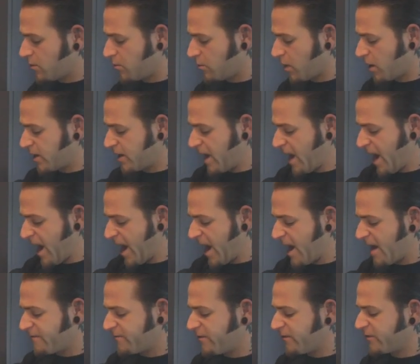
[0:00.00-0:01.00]
probably a
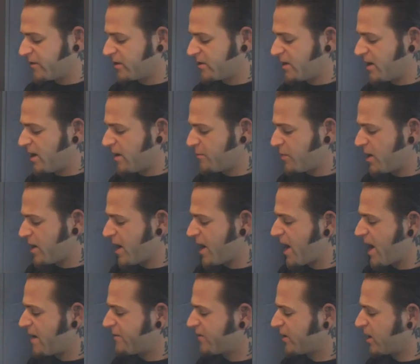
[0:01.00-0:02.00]
half of yeah, about a
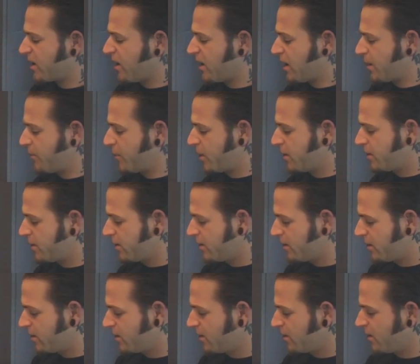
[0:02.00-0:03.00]
half a cup
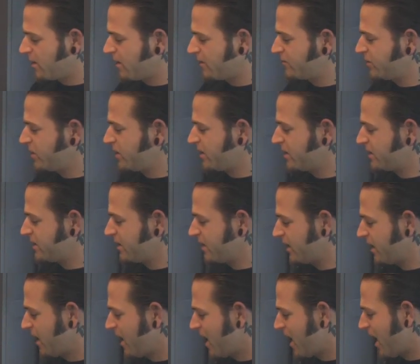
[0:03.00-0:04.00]
of chia seed.
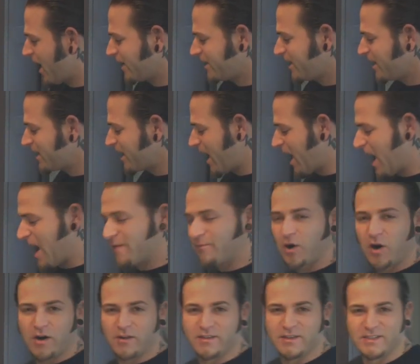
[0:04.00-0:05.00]
I tend to
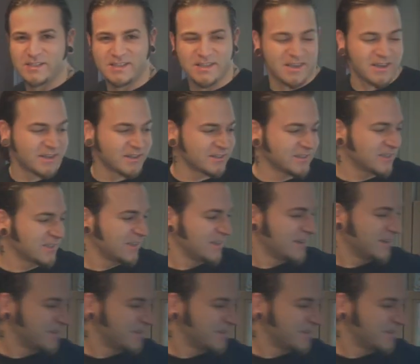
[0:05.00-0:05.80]
eyeball these things.